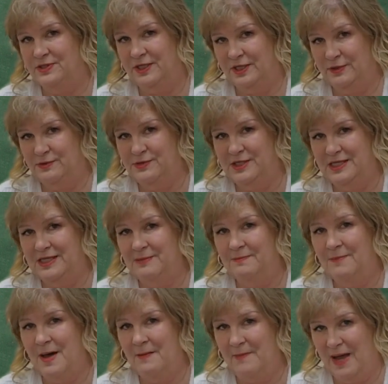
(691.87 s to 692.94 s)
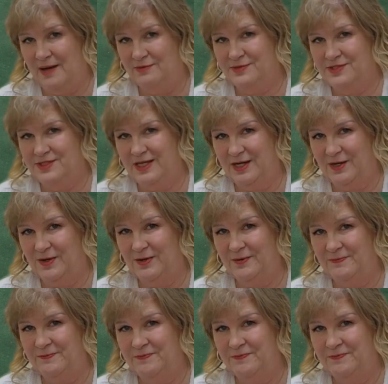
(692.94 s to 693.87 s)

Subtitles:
Now you see the amounts here.